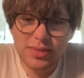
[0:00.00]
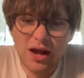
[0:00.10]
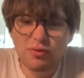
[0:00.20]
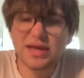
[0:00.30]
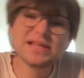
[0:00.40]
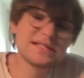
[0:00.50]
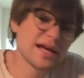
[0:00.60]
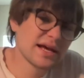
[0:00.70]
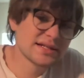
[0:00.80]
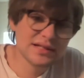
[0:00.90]
we can
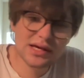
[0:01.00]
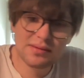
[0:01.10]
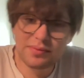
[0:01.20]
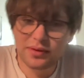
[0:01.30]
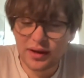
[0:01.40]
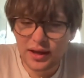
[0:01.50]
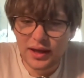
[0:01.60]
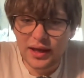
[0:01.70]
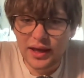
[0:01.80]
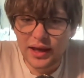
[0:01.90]
stay asleep
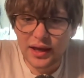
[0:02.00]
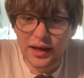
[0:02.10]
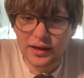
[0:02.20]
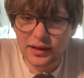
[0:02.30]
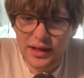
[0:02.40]
and